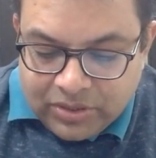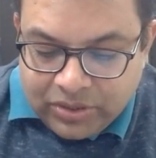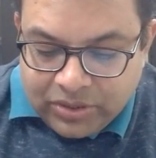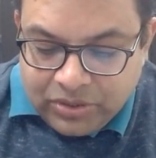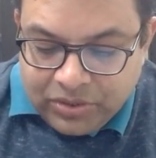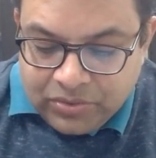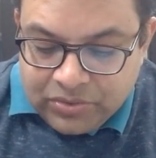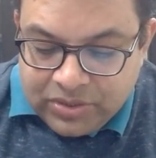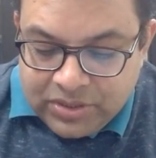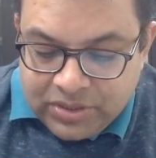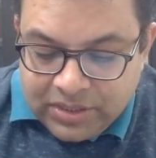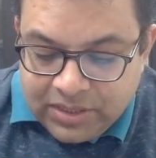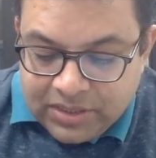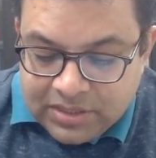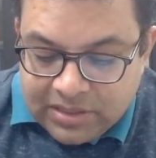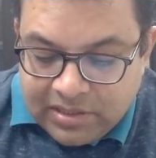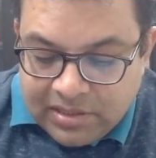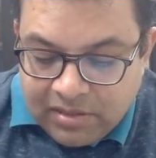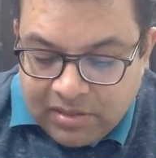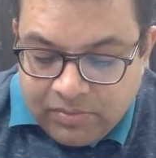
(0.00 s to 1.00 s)
Do you see
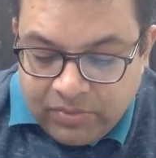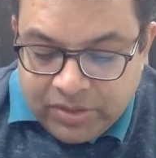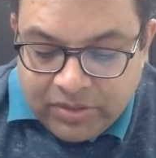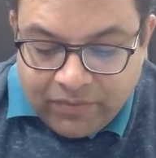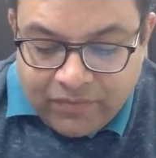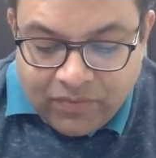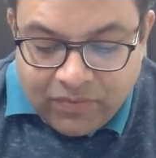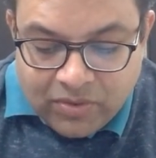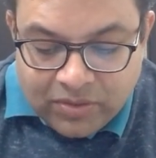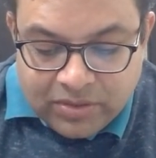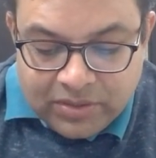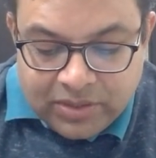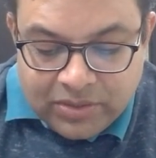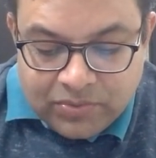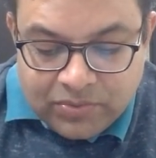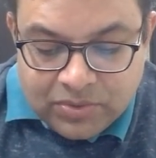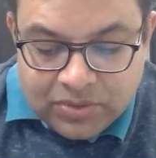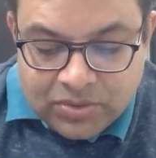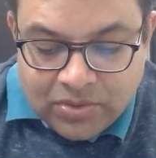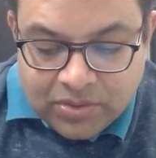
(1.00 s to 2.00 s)
this little bit of water
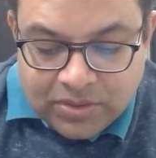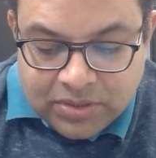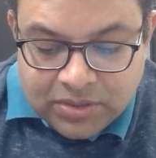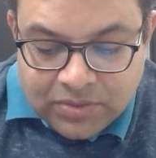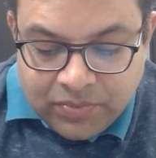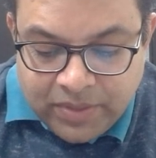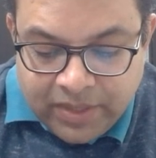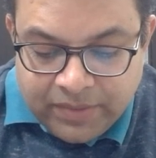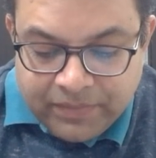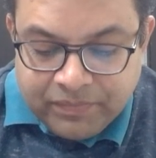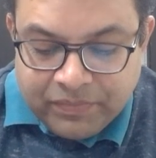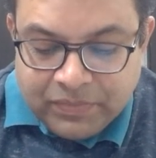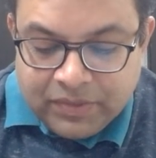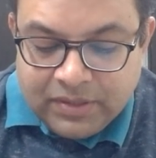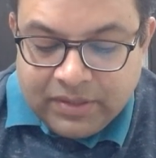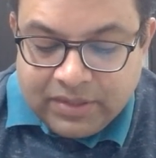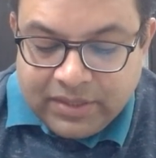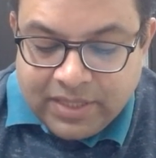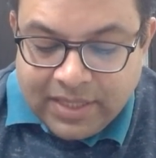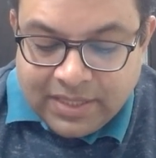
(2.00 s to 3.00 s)
that was tossed away?
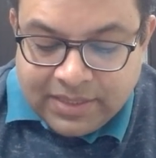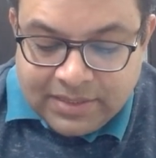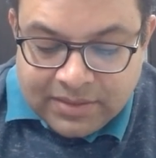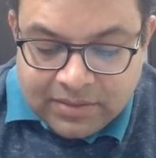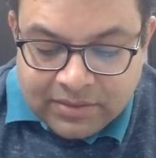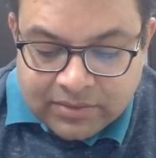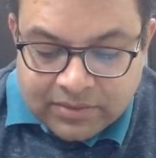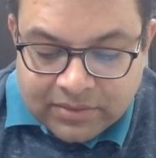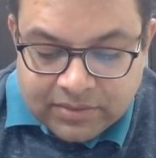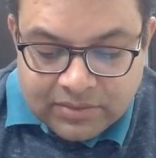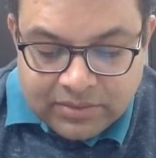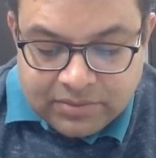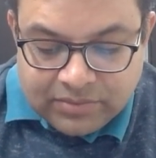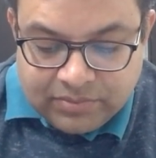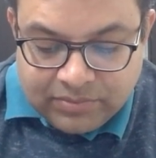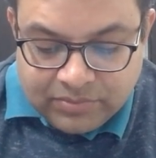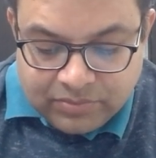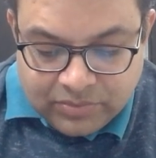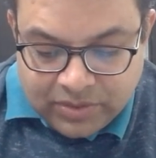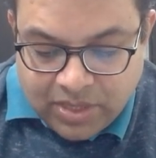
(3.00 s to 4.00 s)
Yes, sir,
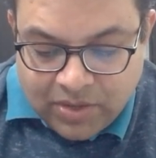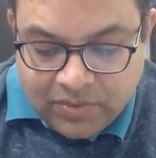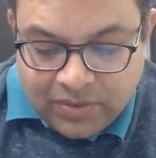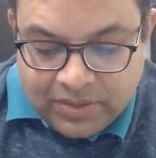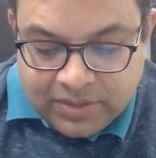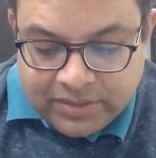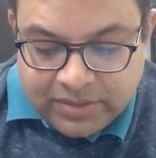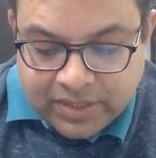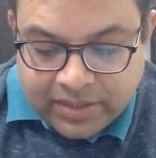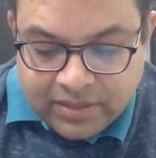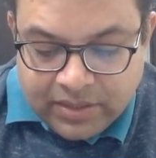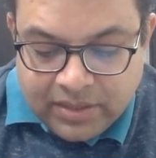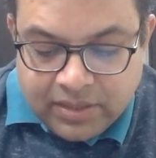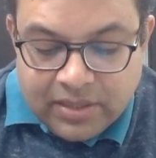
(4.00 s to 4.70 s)
Rahula said.